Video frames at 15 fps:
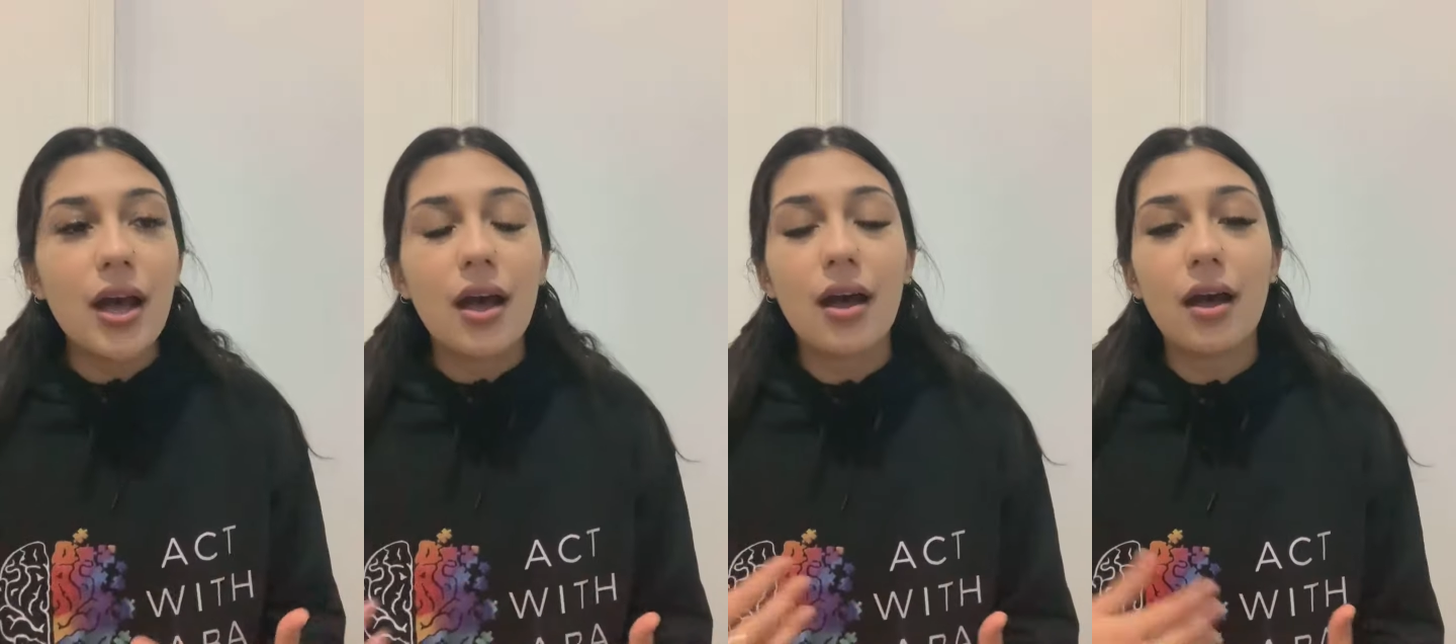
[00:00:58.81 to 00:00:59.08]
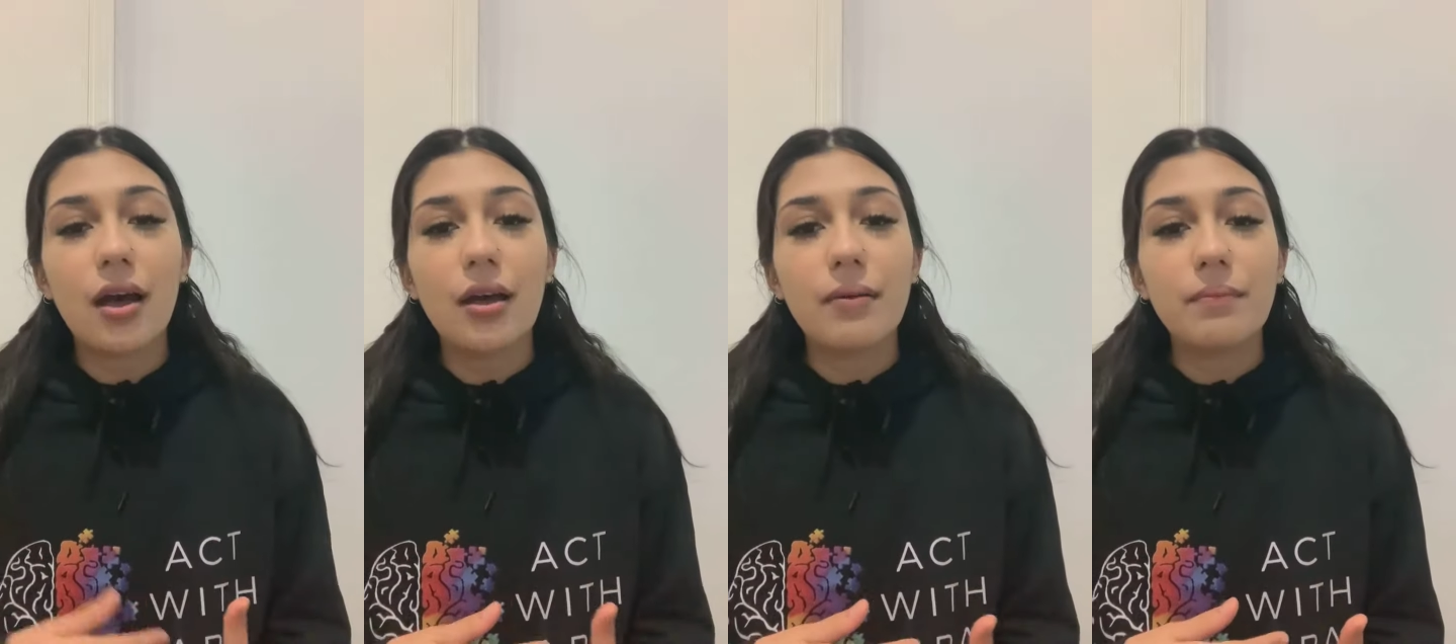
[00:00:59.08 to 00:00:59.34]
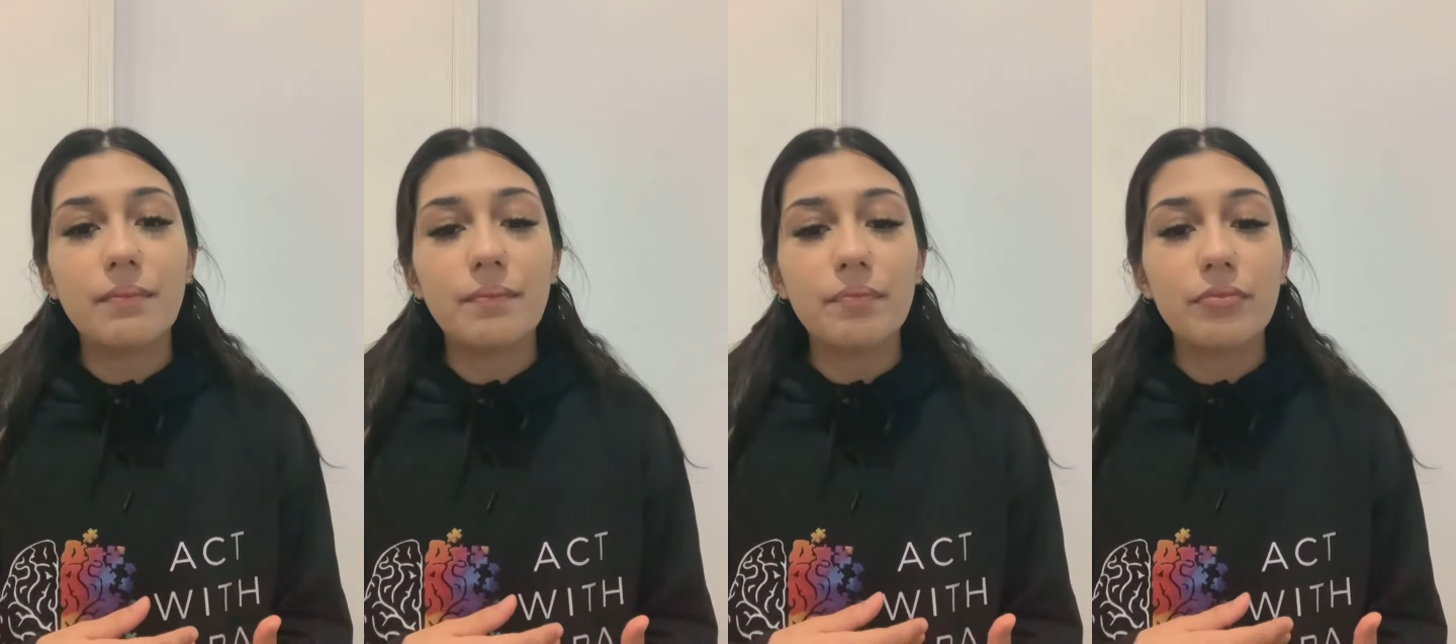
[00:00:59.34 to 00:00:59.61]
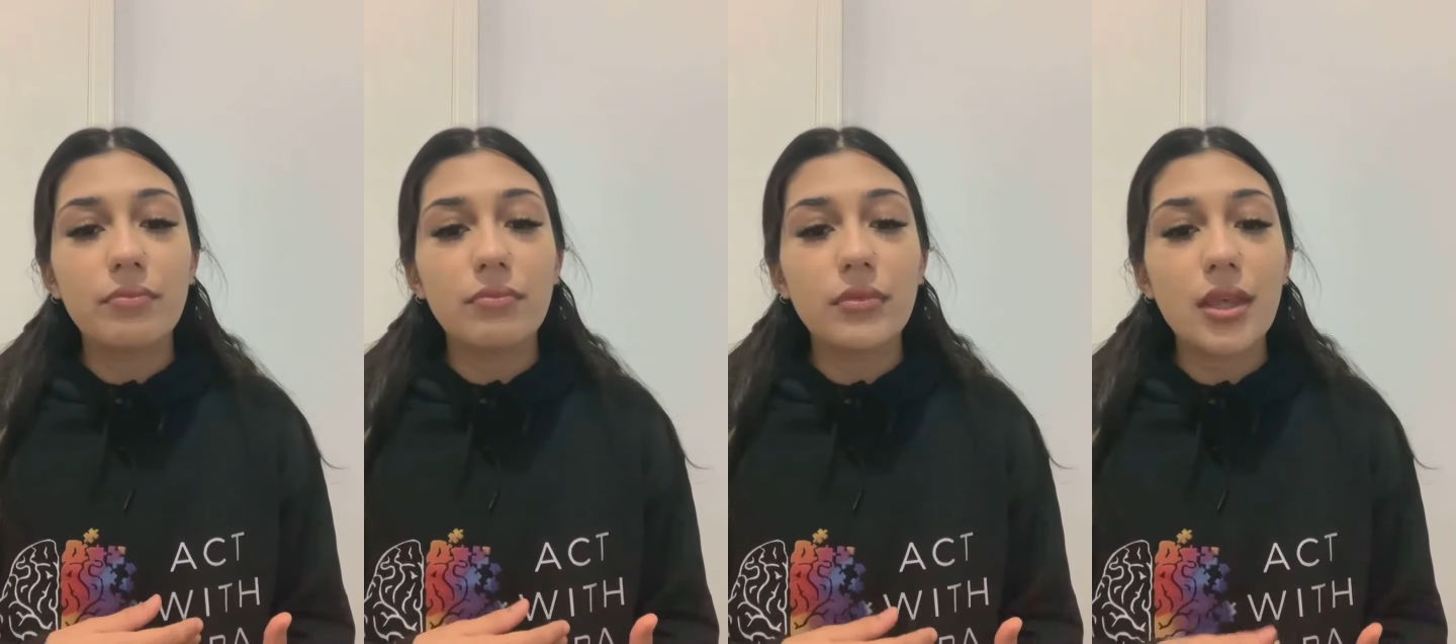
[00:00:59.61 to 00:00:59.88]

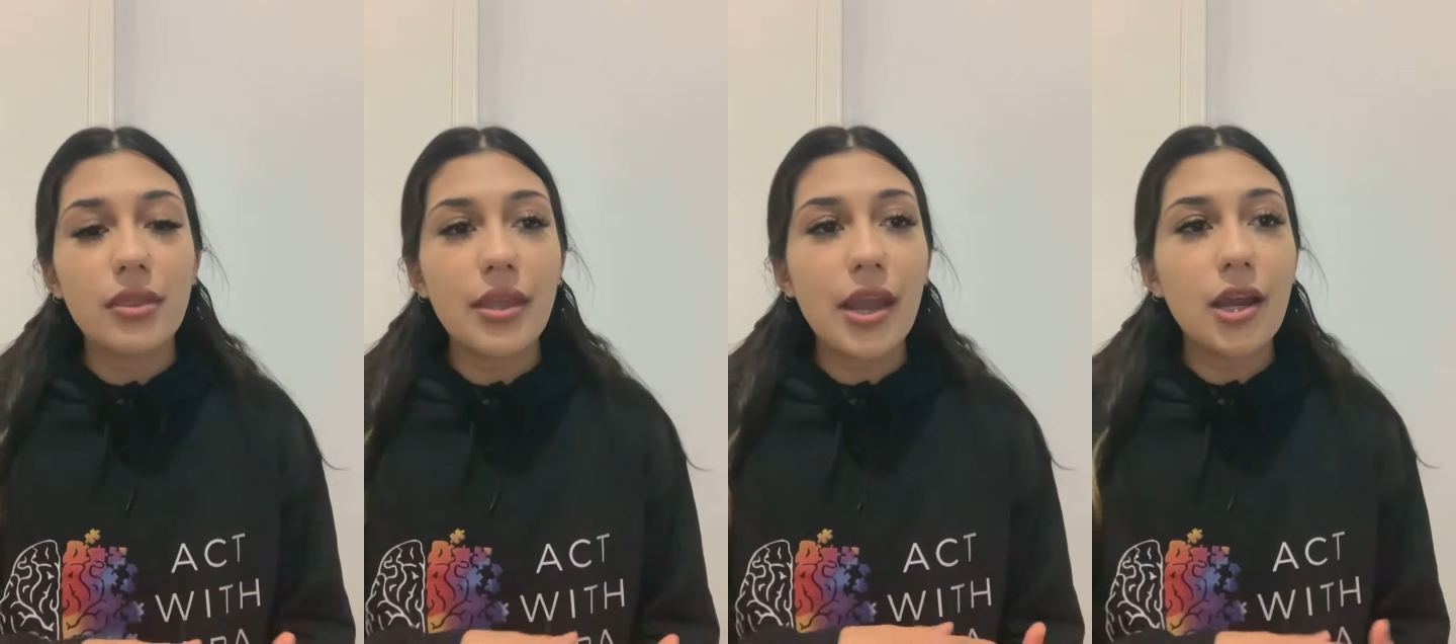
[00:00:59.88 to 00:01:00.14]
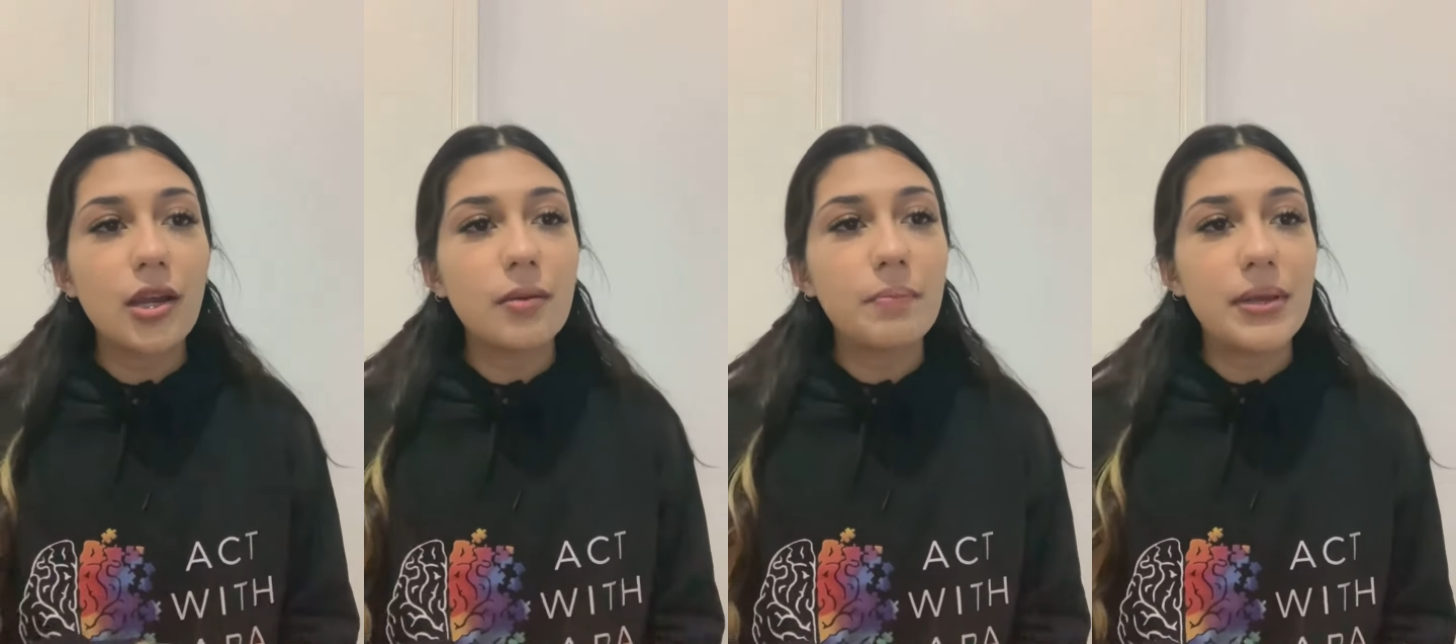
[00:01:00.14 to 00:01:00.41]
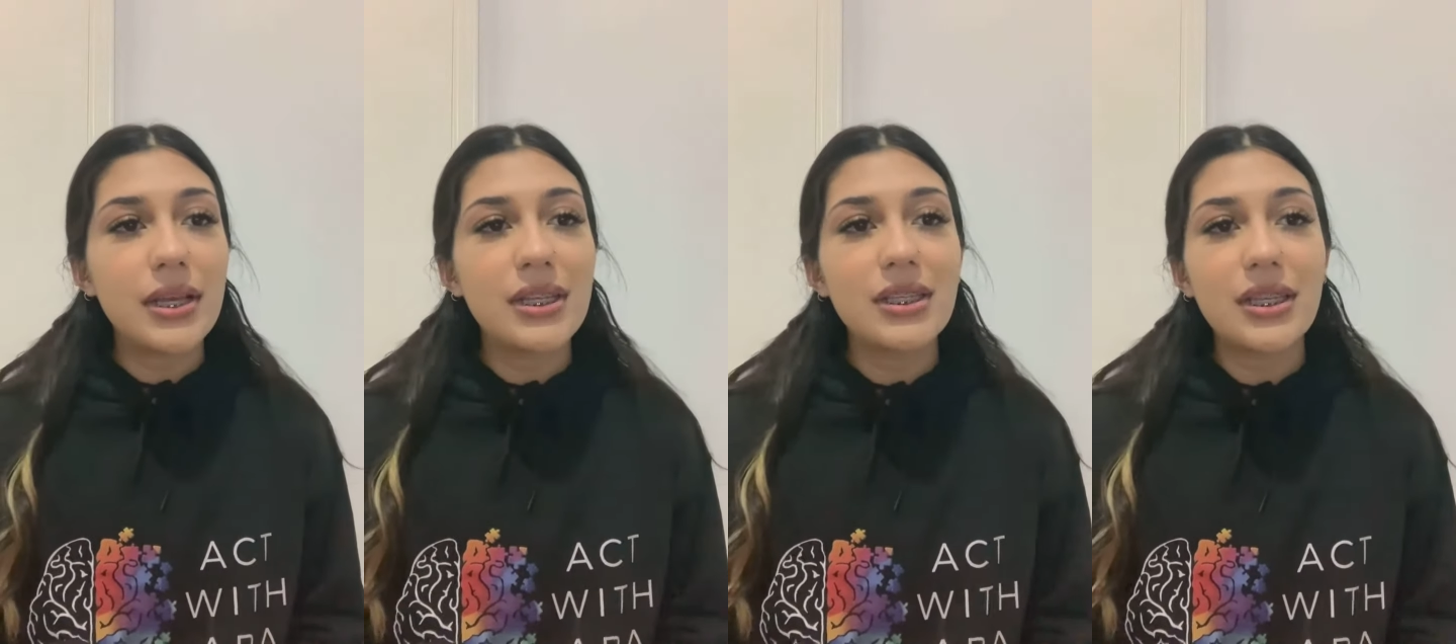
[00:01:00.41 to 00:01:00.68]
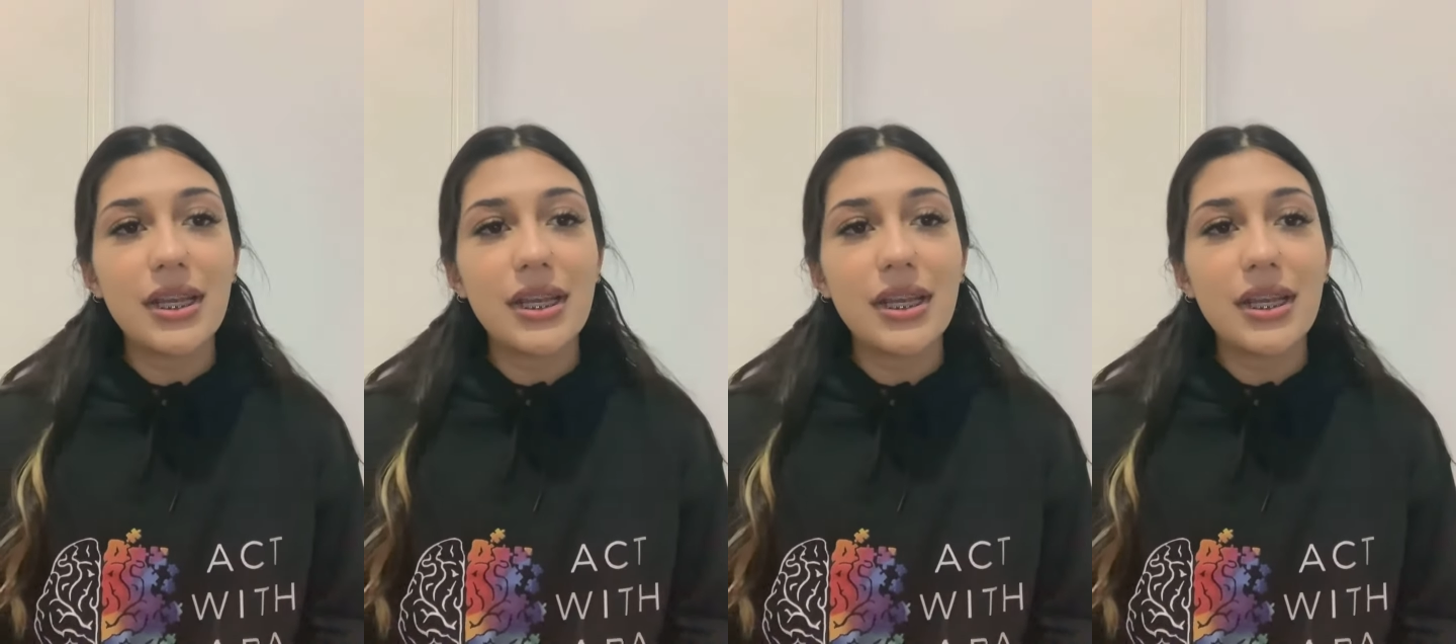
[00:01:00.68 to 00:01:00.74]
the therapist